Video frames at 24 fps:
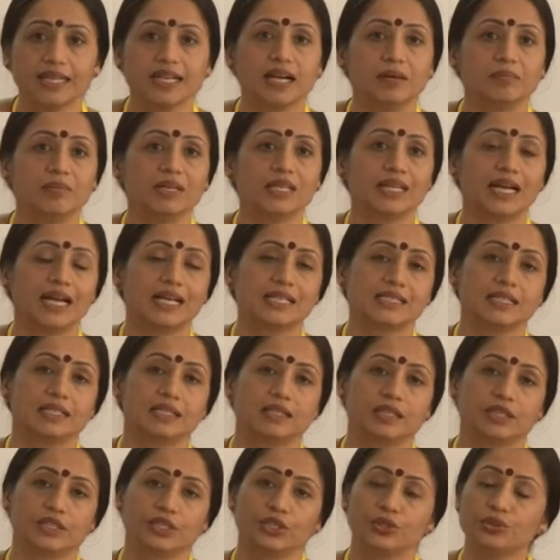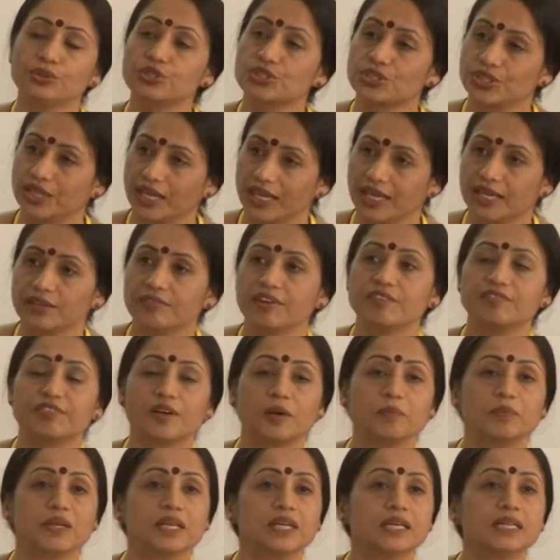government has a huge takeaway
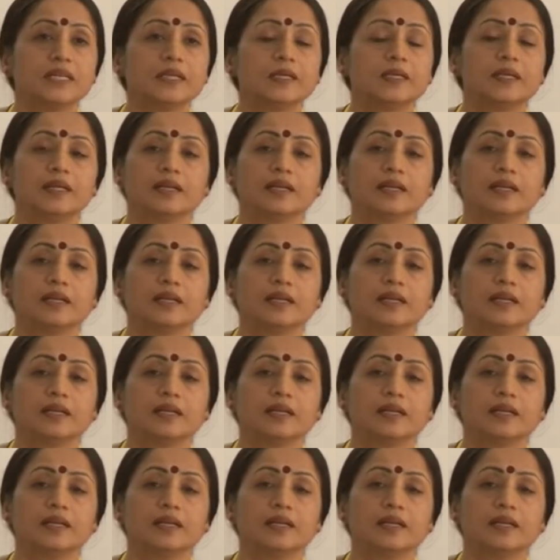from here.